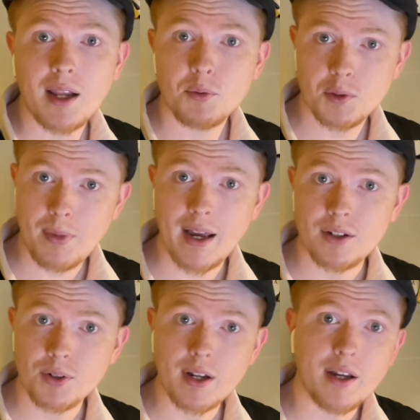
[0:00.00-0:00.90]
name is
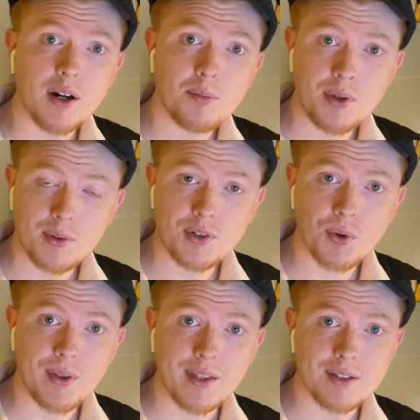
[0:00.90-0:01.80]
Patrick. I hope you
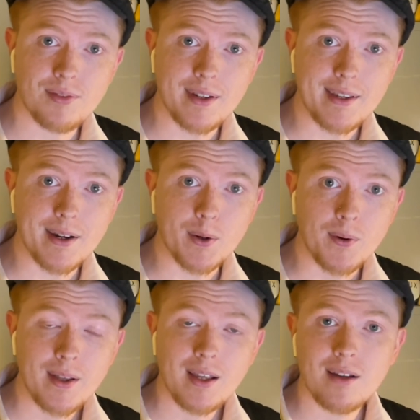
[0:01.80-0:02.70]
enjoyed this video.
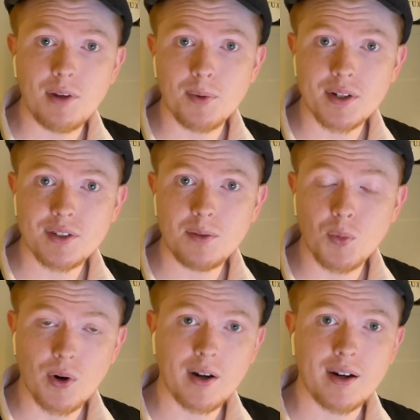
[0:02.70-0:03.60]
If you want to see
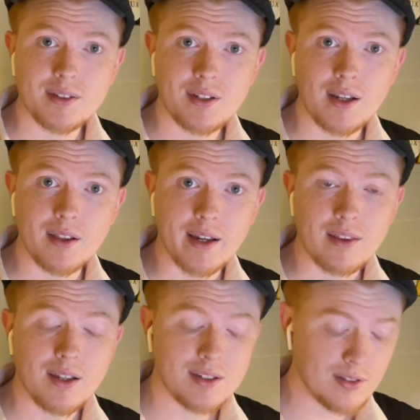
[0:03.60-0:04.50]
more content like
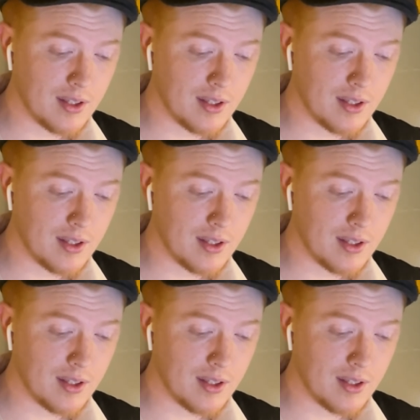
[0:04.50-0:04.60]
this,